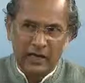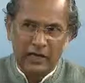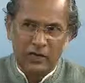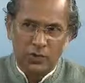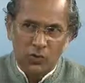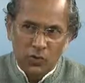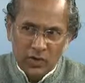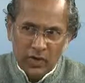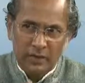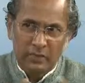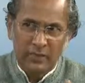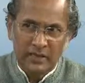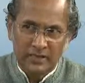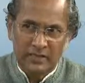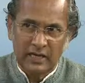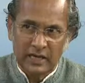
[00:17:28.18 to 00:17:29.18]
new
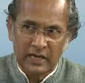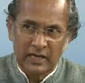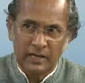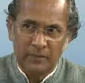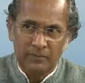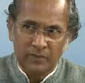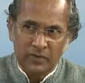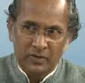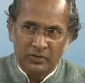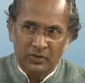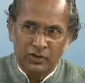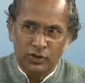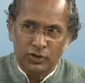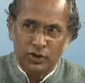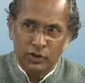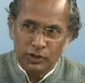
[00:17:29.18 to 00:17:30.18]
karmic cycle, which
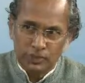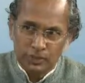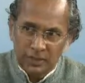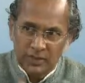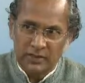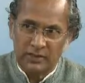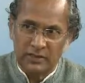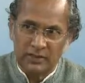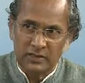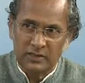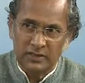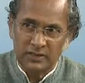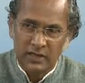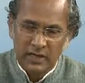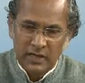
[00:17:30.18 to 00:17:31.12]
is auspicious,